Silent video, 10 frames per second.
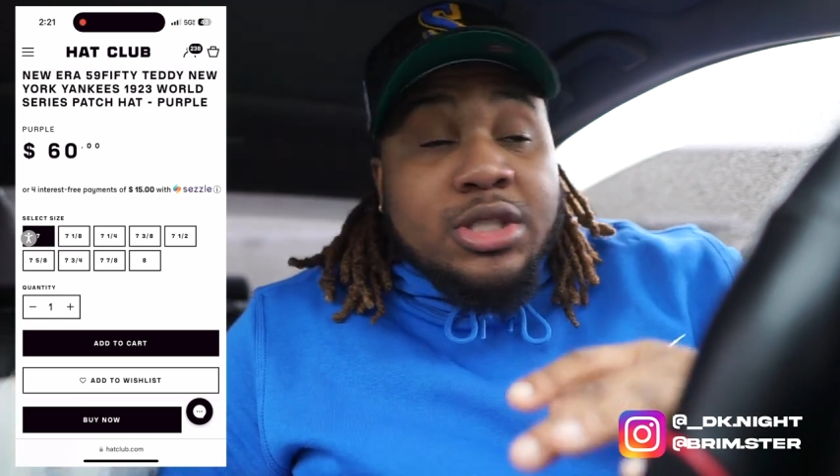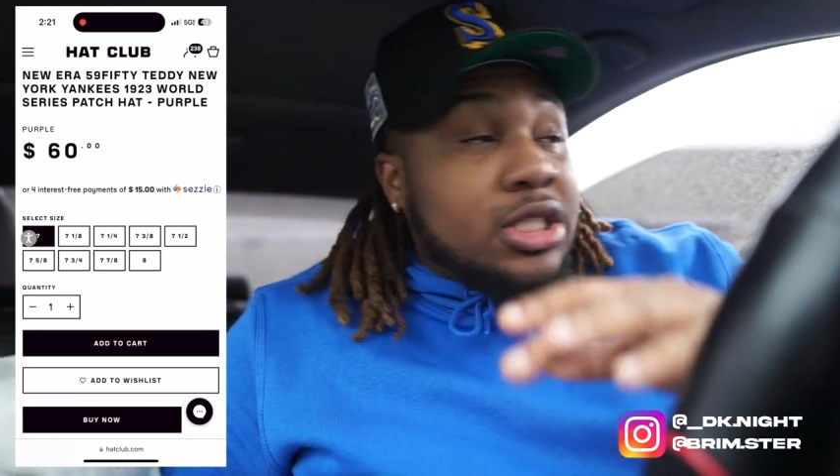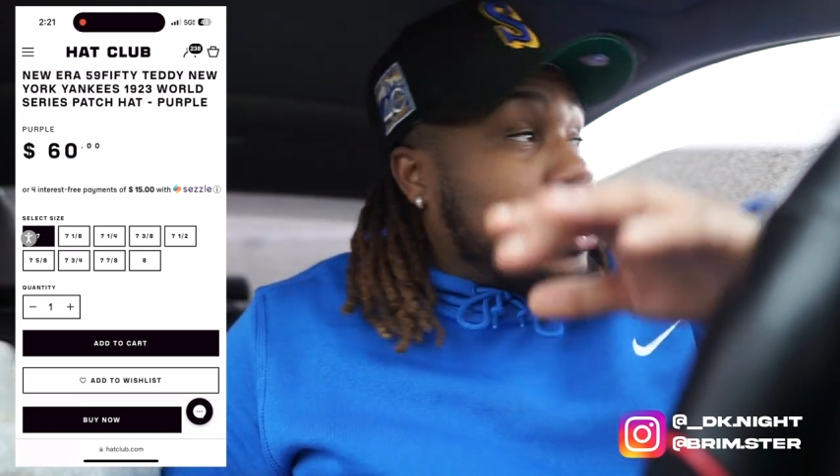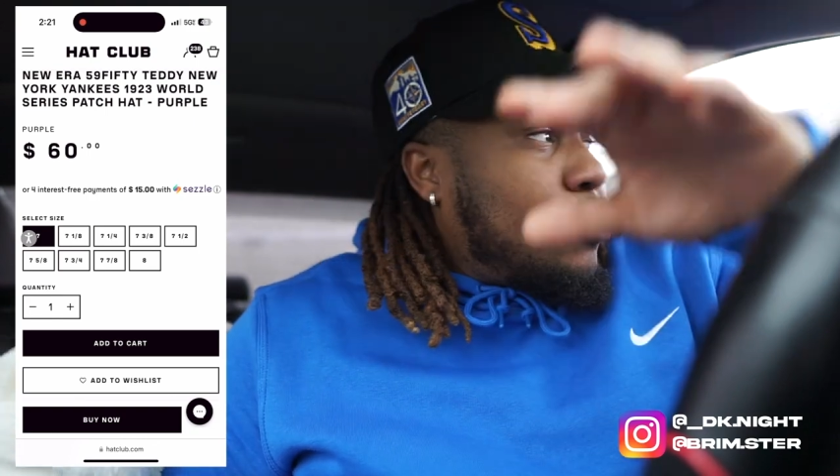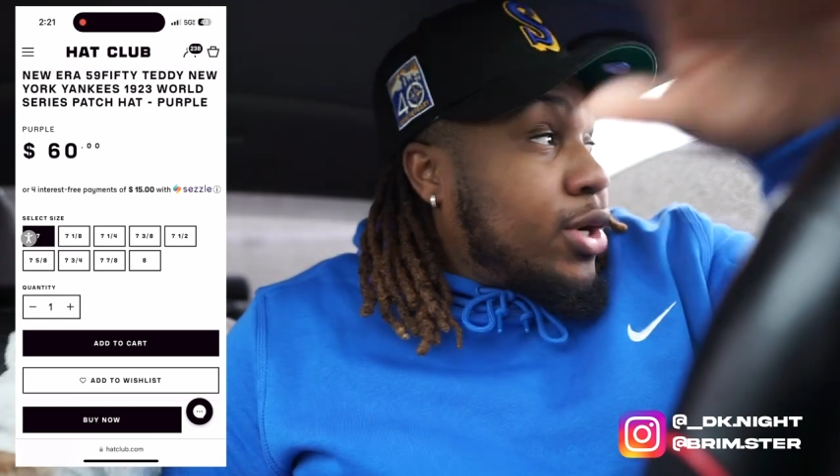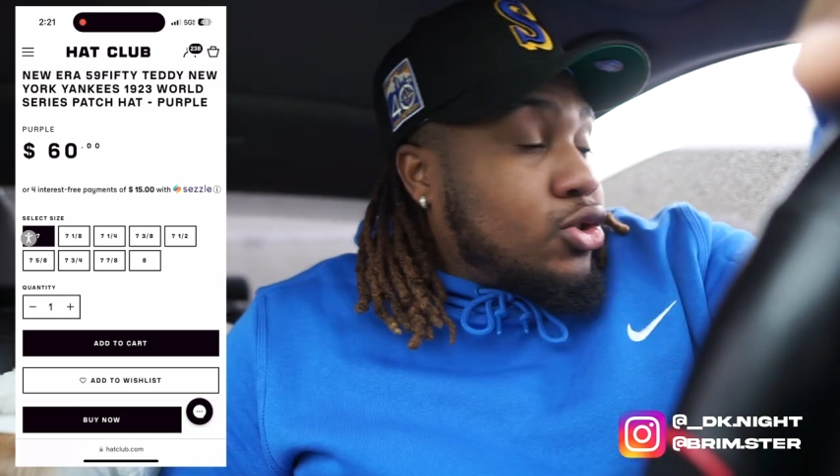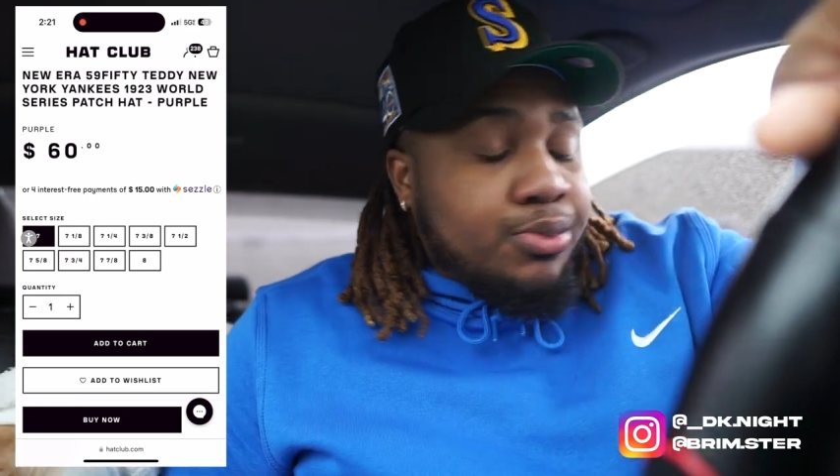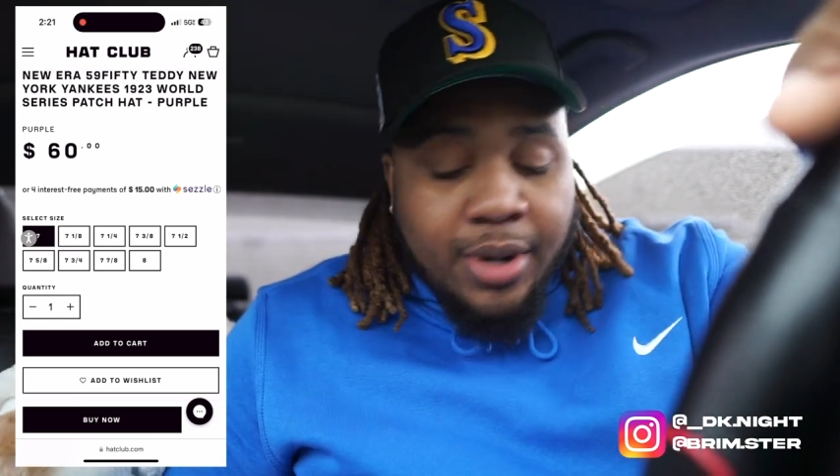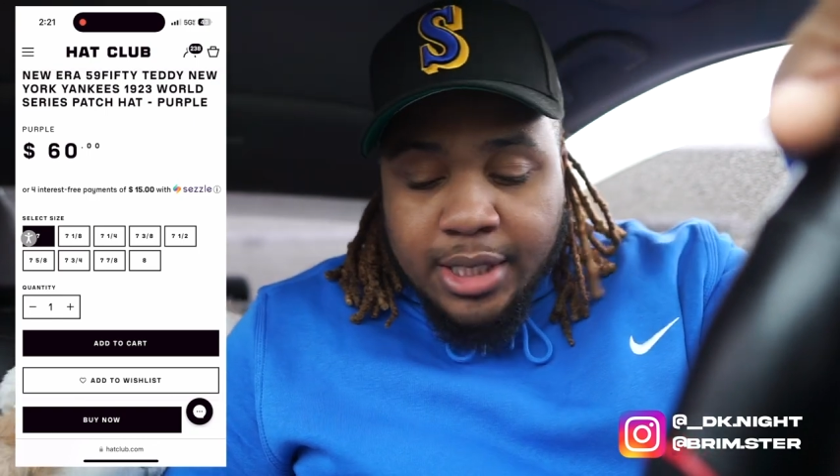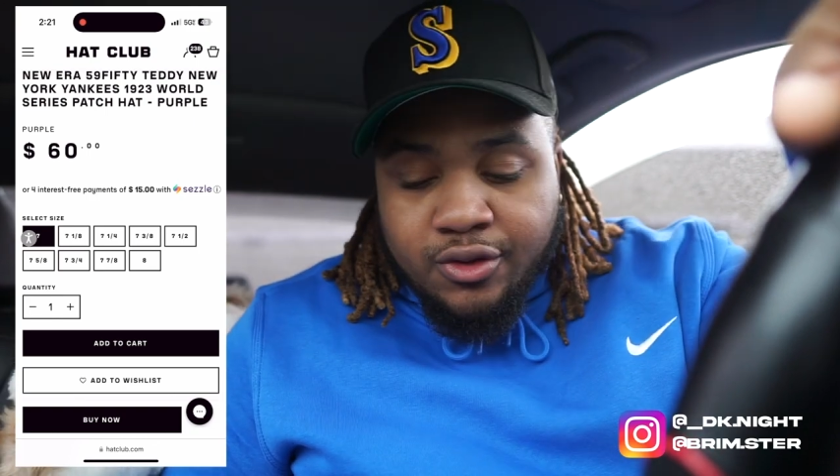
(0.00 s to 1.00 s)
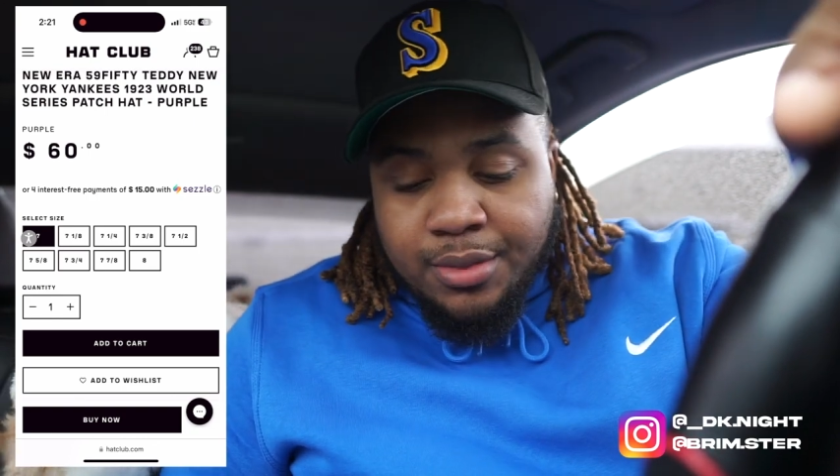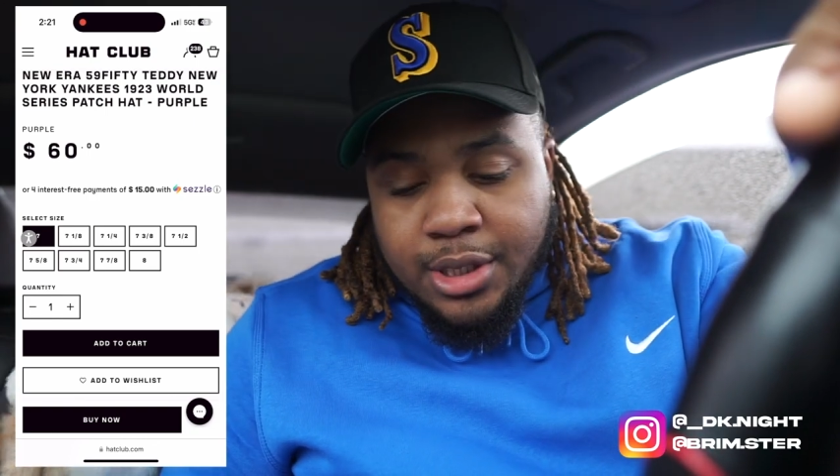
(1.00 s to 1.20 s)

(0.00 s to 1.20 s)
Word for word: which is the original price for me,